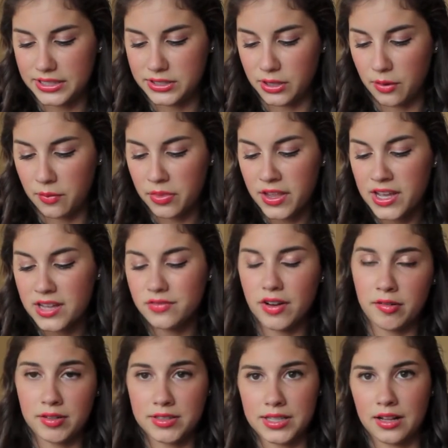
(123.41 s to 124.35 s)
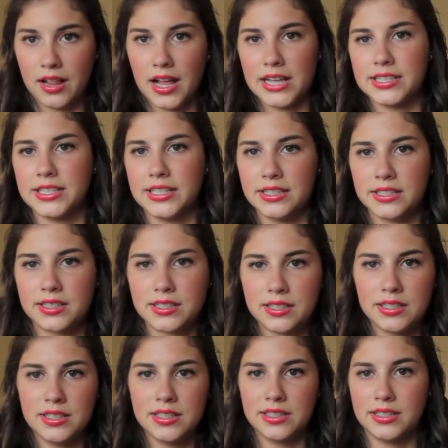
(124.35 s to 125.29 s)
So favorite
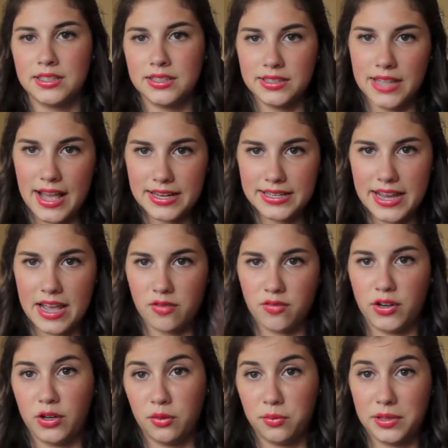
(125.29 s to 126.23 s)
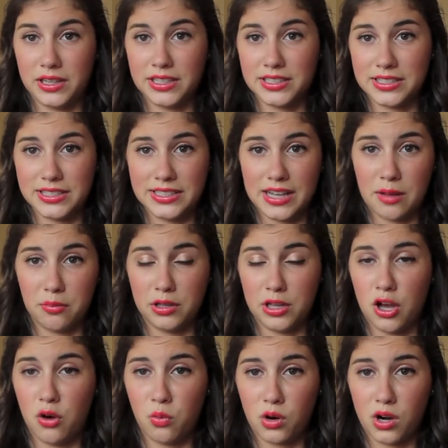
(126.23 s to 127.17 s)
sunglasses, that tag video will be listed down
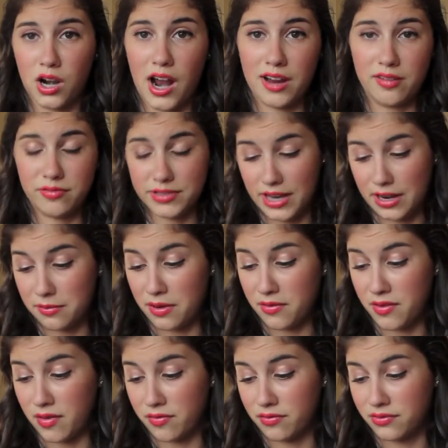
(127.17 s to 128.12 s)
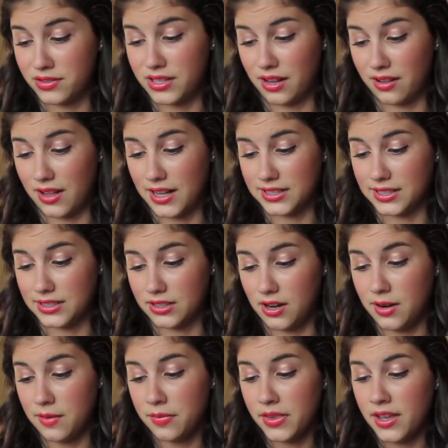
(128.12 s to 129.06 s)
below where I've said my favorite sunglasses
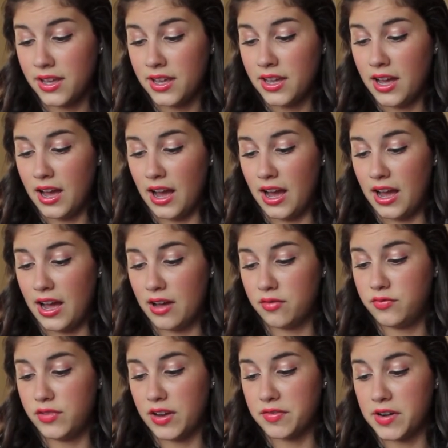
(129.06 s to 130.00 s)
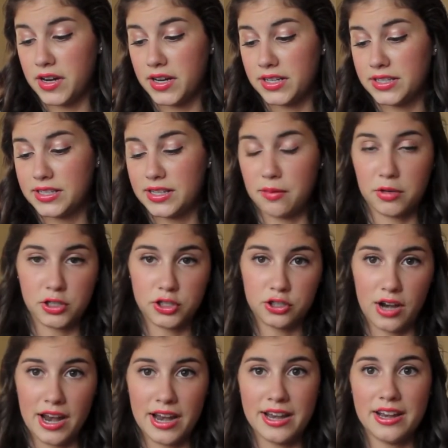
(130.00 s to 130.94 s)
are. Uh, favorite summer
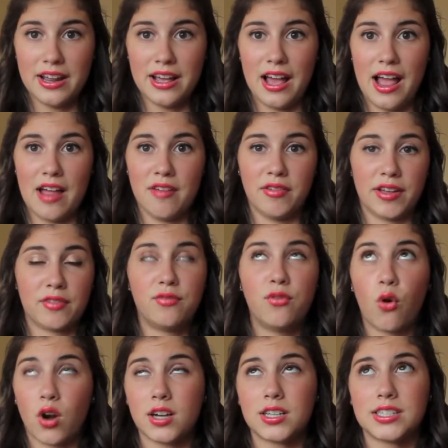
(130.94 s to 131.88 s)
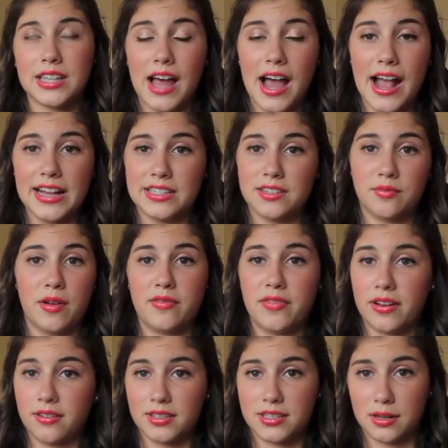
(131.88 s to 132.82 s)
trend, I have like four slides of my
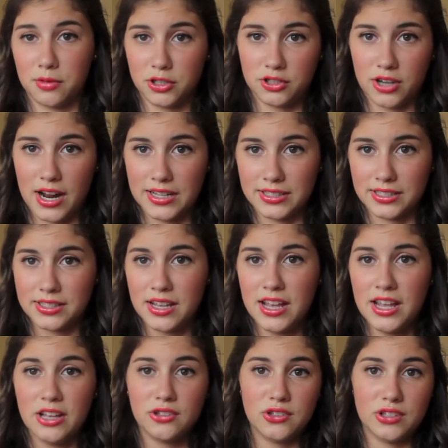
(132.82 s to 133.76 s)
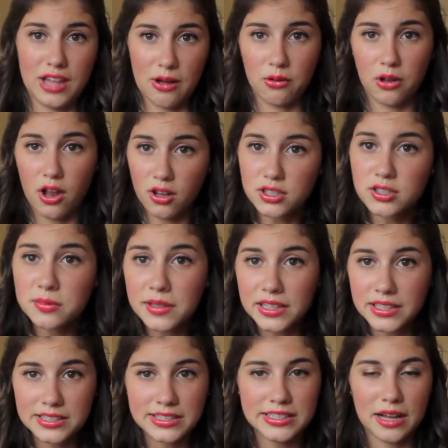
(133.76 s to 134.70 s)
favorite summer trends, so that will also be
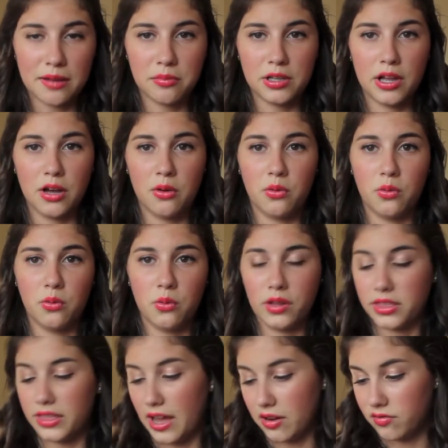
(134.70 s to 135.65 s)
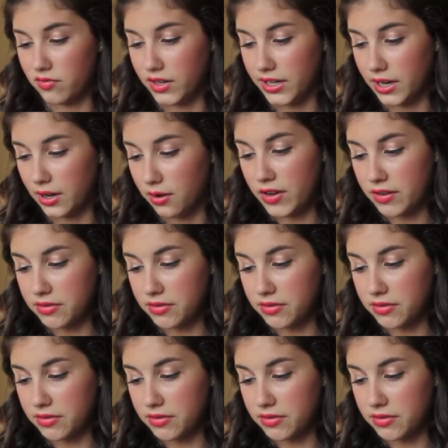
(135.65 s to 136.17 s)
listed down below with that video.